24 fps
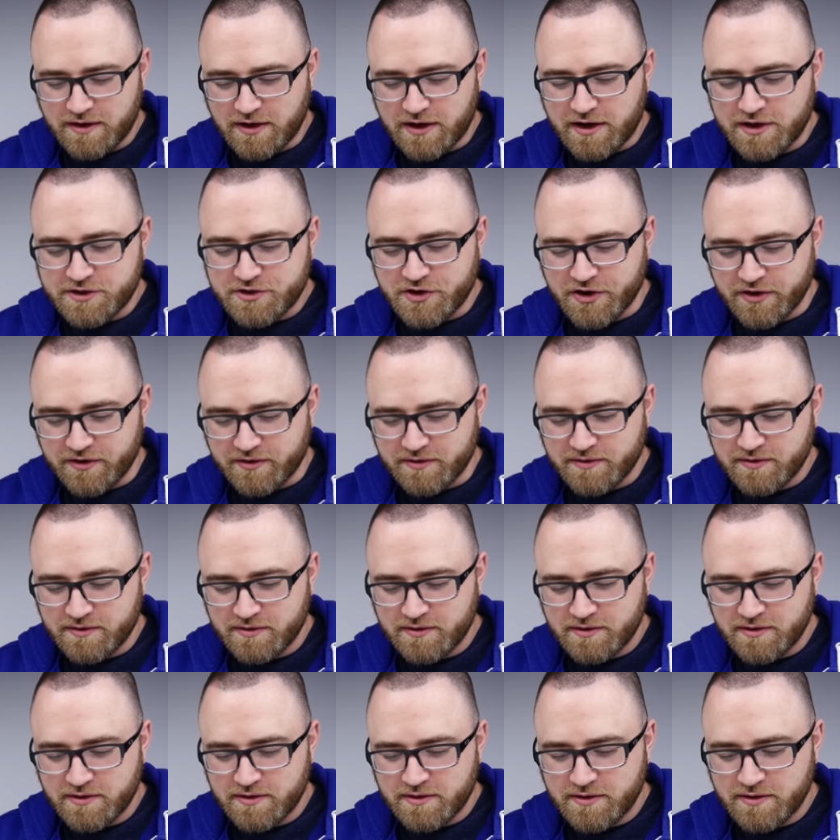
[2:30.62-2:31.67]
Caution,
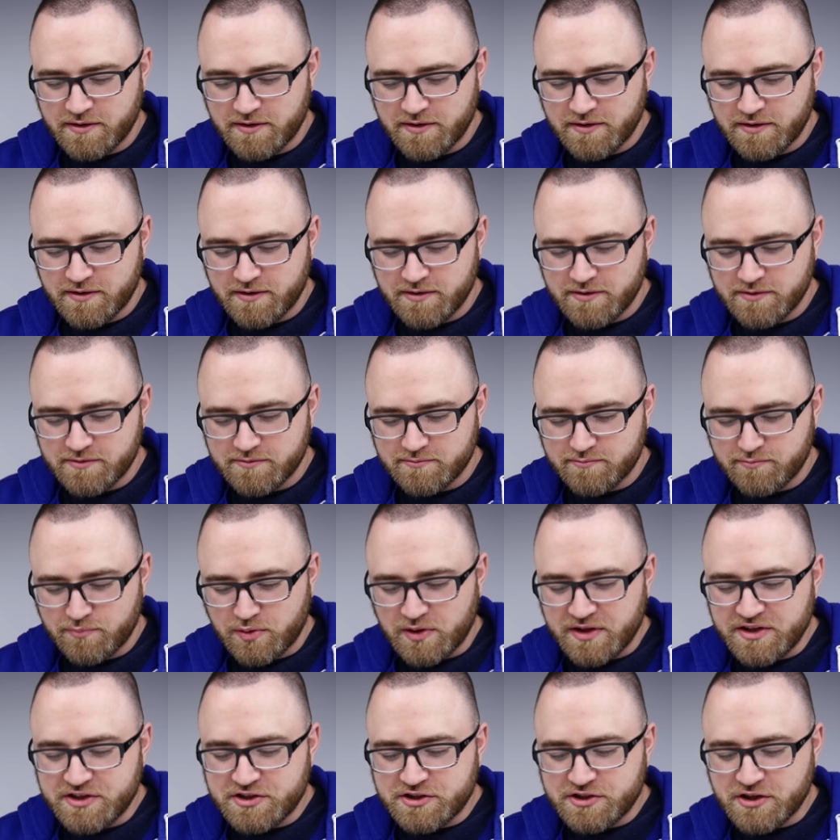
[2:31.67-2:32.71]

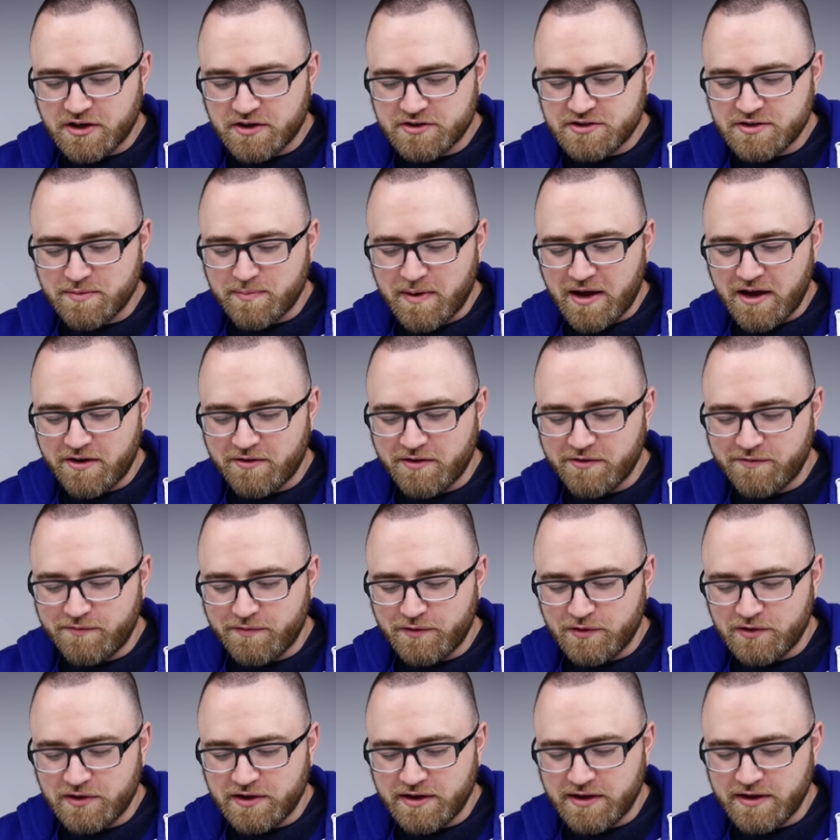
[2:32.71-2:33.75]
please charge the battery
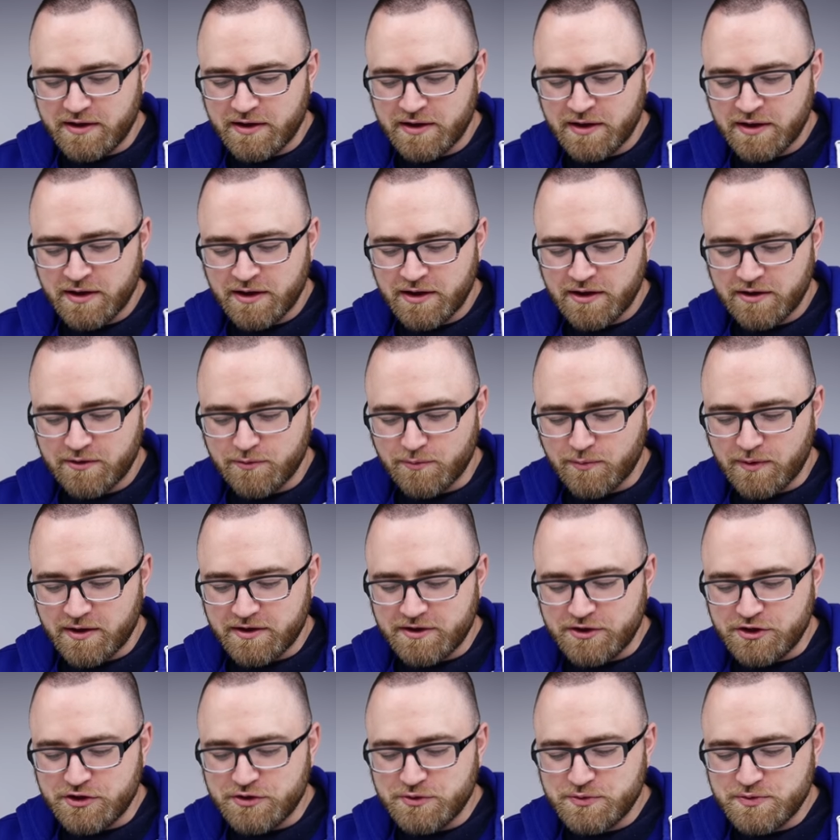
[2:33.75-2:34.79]
fully
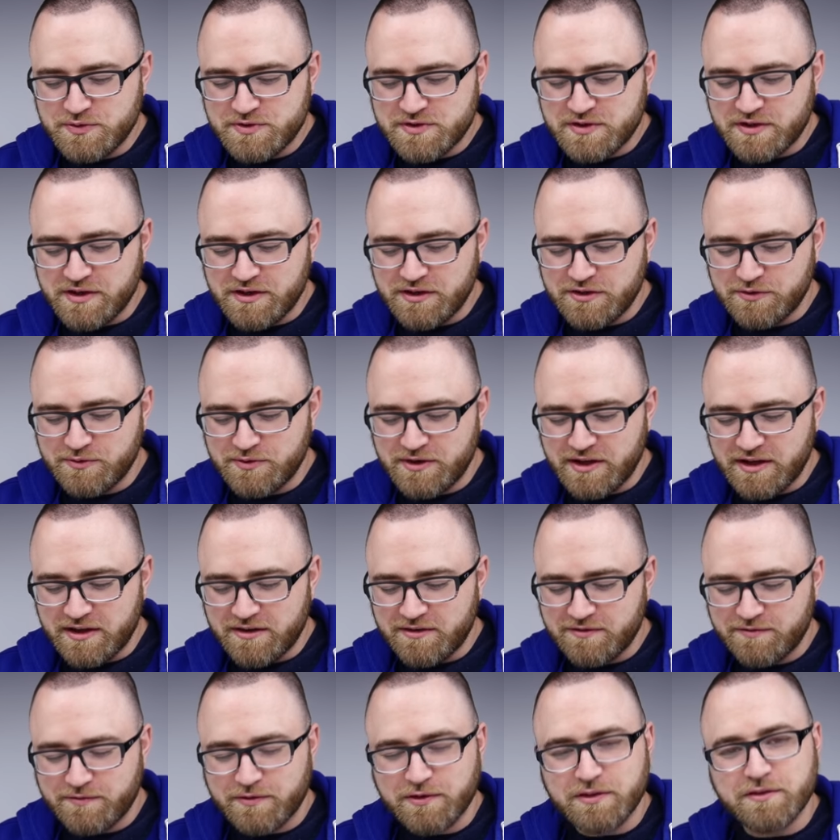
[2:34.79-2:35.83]
when use the
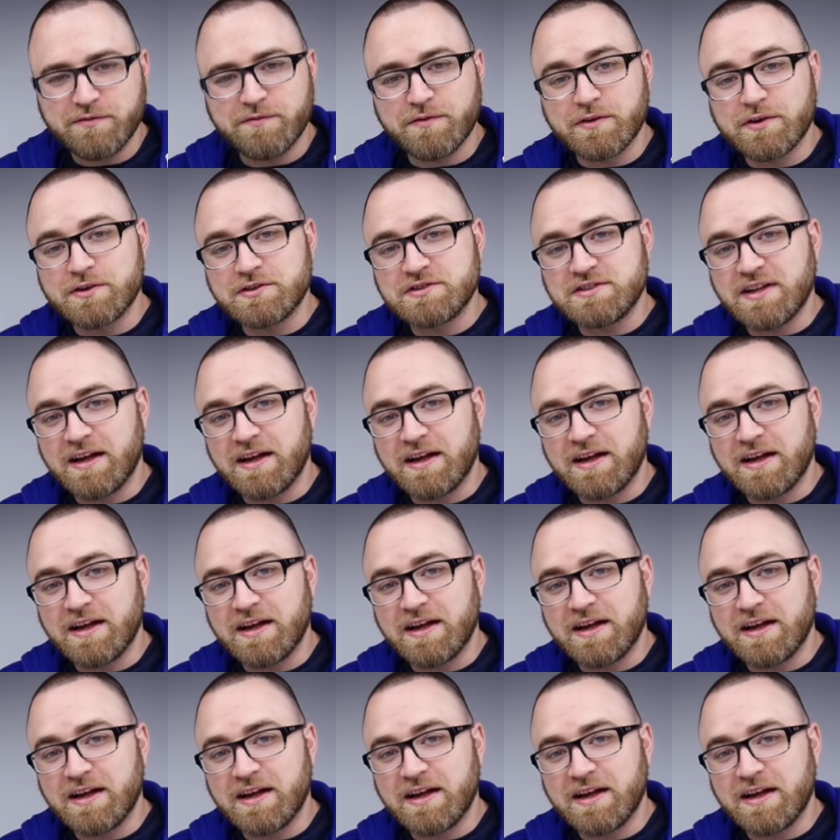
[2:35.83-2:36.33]
unit for the first